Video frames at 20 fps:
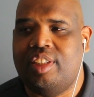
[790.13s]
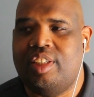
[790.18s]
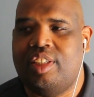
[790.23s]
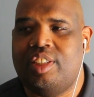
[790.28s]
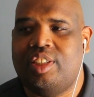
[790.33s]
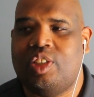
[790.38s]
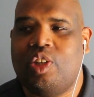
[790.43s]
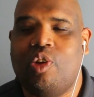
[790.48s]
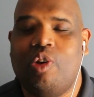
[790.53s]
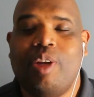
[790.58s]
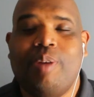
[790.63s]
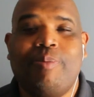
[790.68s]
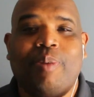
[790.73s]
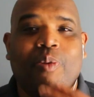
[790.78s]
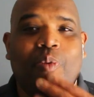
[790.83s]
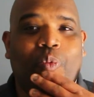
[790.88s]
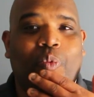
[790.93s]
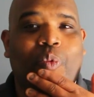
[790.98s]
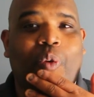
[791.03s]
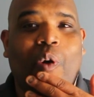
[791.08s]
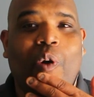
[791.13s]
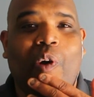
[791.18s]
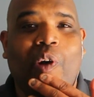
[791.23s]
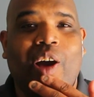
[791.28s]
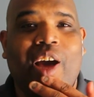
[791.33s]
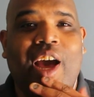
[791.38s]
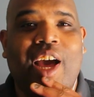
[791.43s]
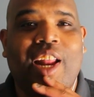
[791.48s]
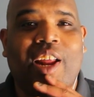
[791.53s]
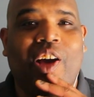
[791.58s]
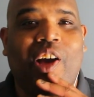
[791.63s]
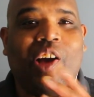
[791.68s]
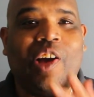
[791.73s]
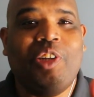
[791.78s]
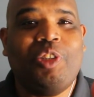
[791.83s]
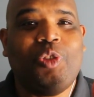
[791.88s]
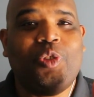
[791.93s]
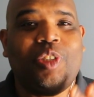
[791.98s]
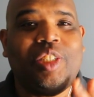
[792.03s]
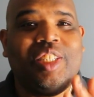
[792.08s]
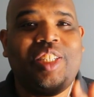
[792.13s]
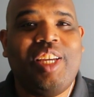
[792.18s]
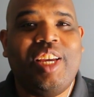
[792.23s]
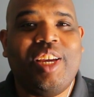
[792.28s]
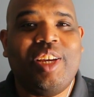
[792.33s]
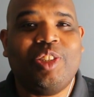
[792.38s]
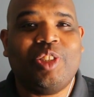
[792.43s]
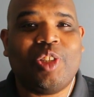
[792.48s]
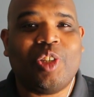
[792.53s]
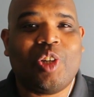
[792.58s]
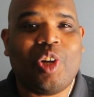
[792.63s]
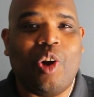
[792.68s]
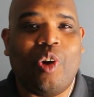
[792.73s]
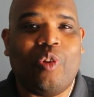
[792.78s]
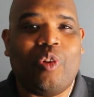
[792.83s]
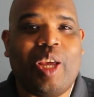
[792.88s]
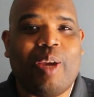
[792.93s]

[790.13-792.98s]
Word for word: So, I mean, at a hundred years ago,